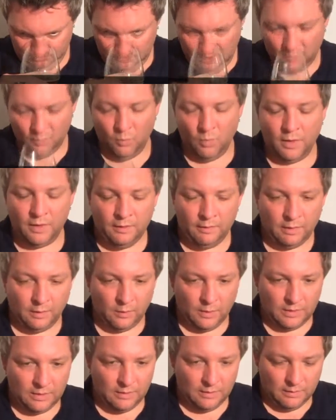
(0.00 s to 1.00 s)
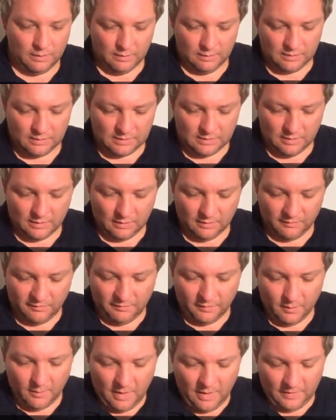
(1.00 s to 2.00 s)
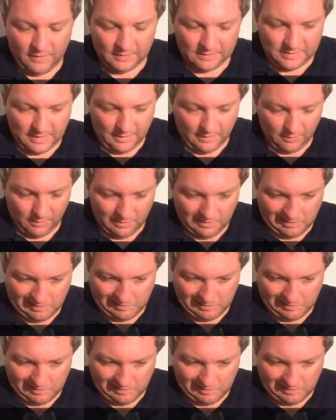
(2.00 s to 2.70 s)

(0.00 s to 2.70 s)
I'm wondering what you use to ferment this out.